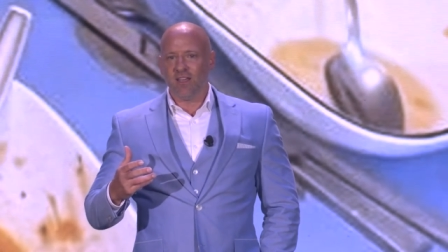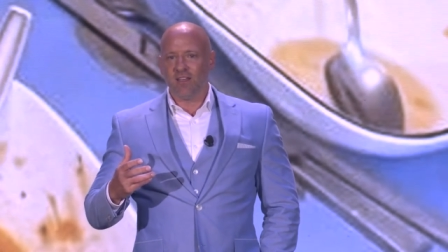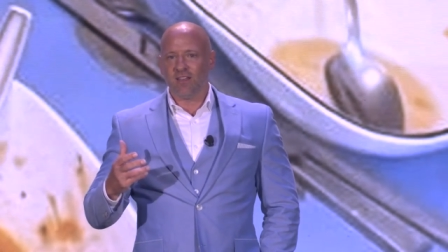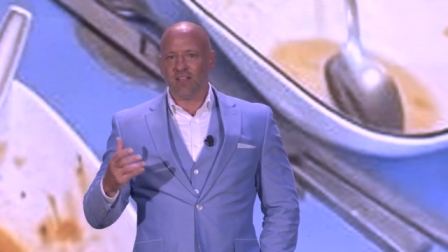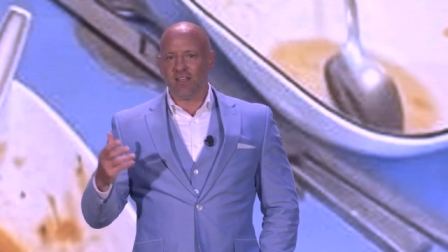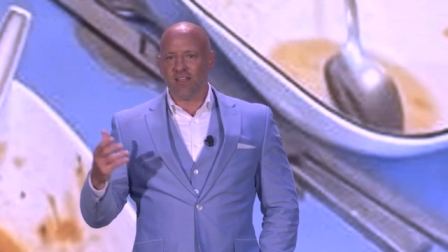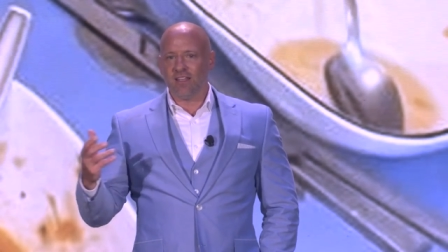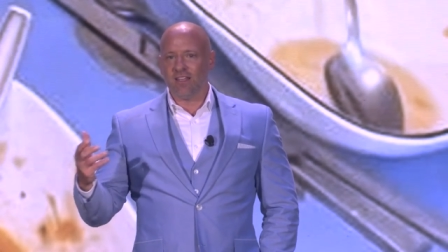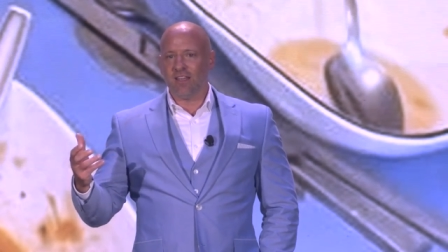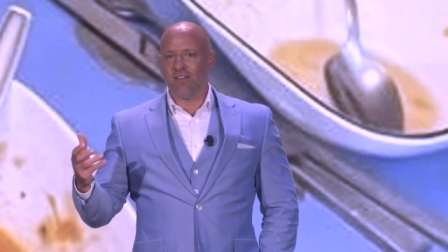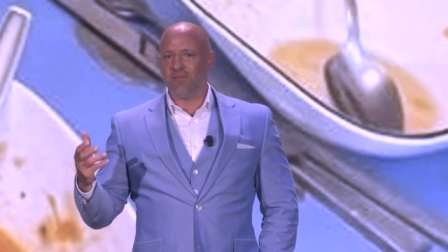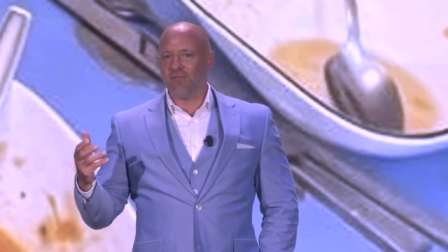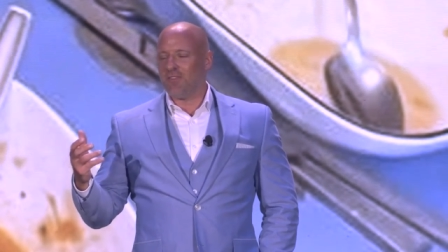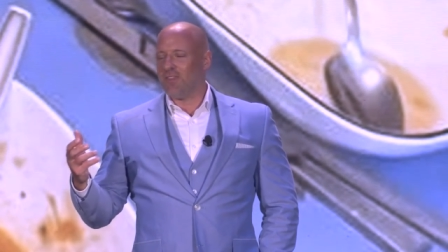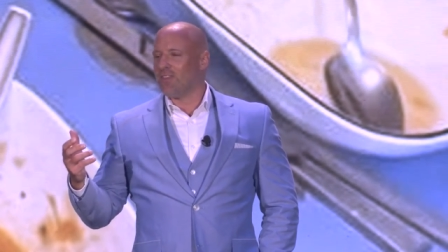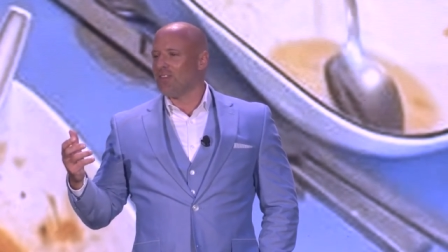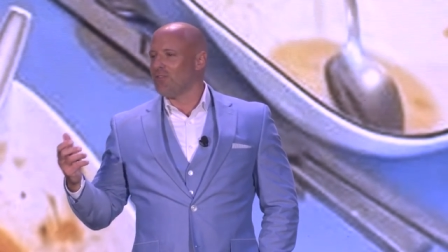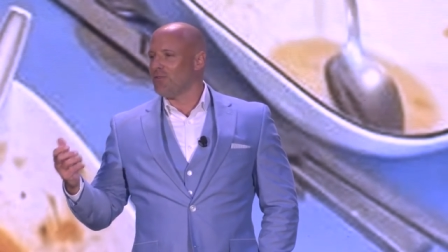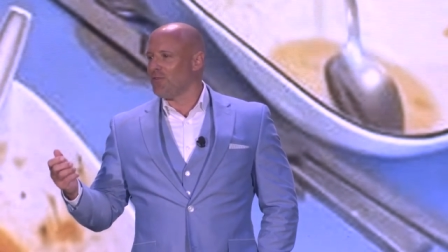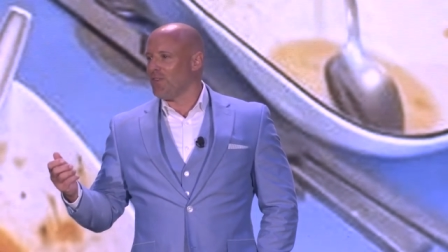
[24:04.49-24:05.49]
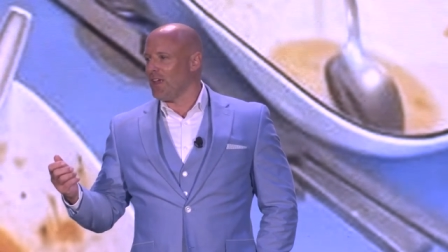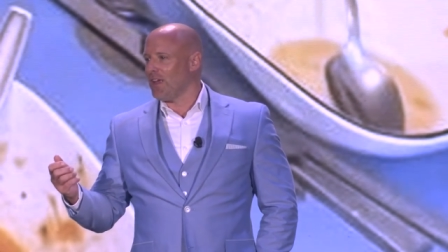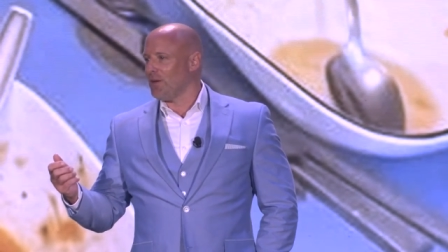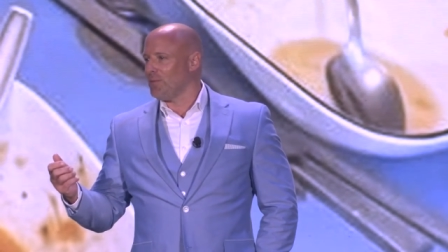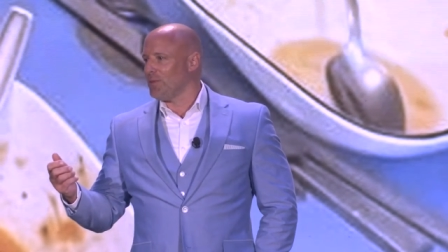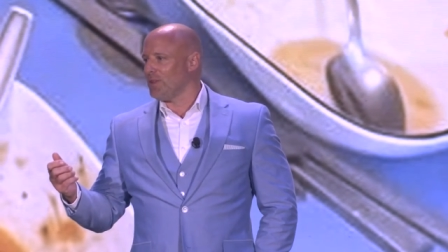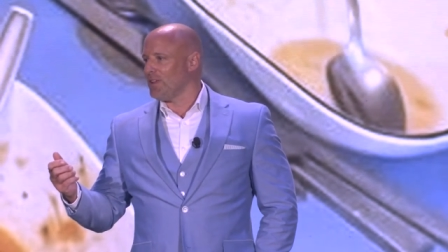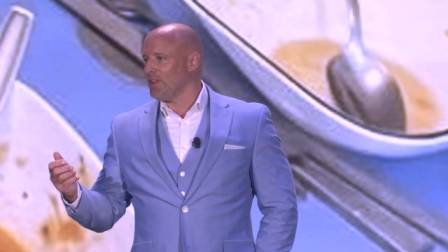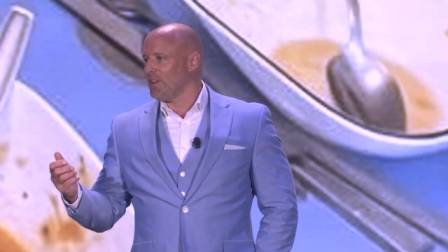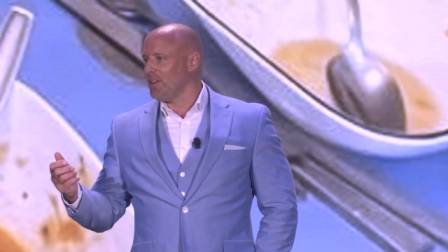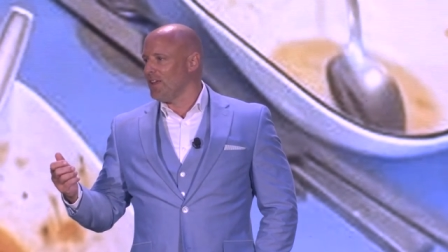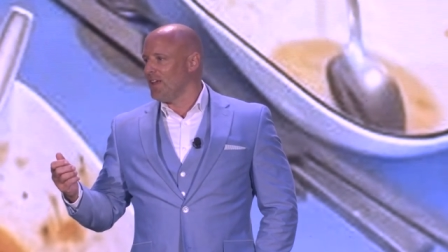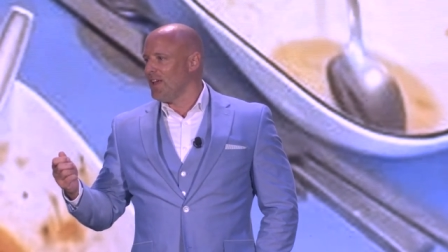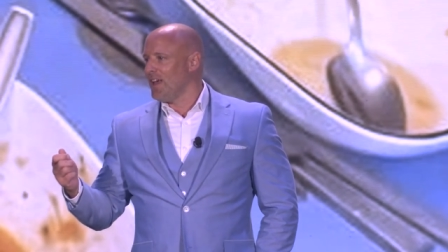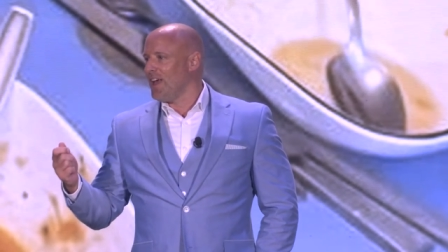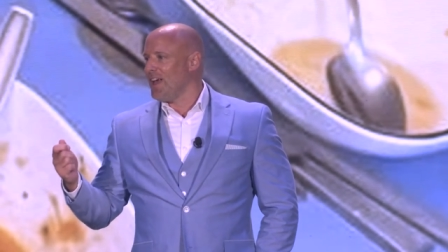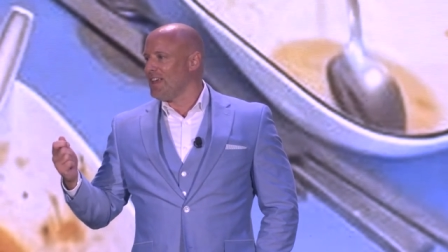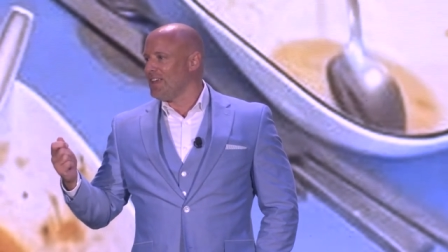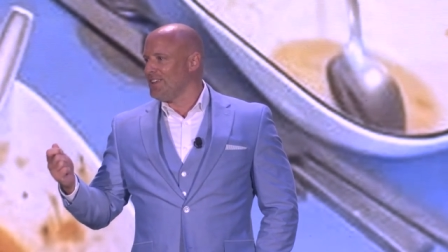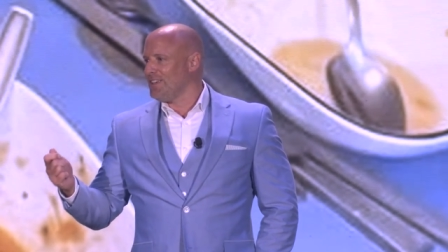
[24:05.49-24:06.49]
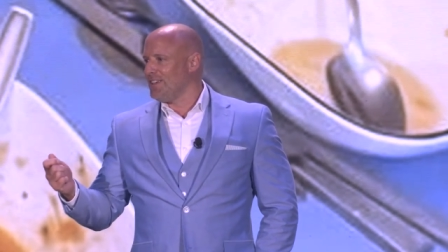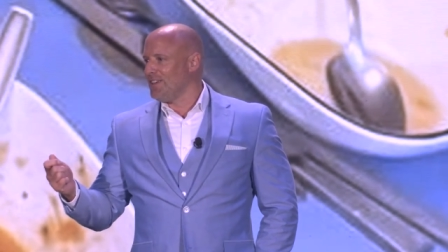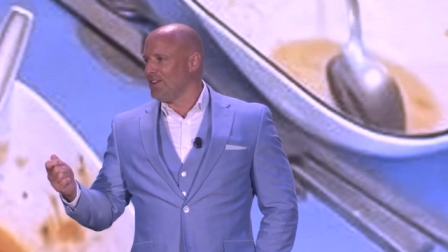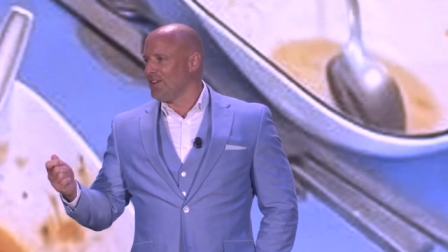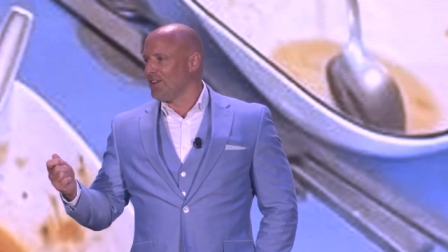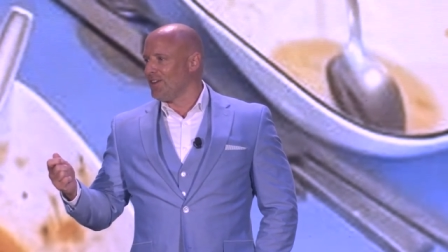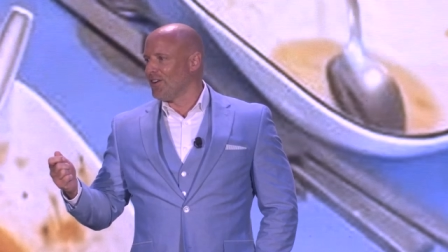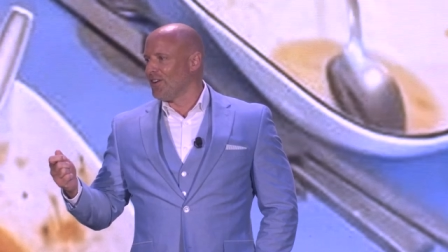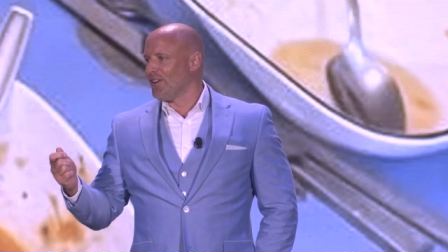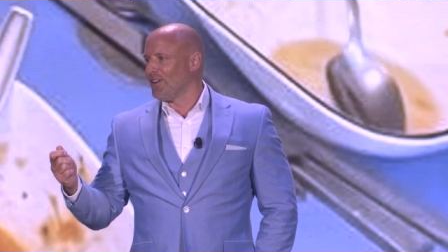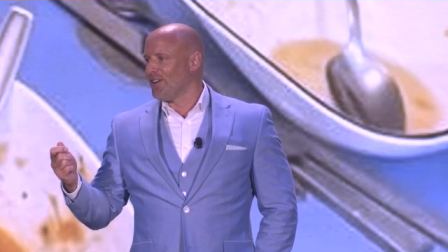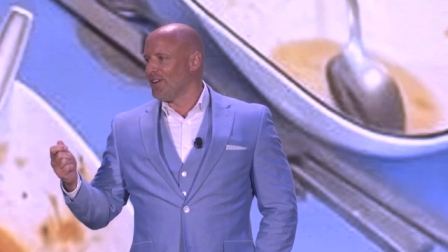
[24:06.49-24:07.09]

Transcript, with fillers: to gift this family a year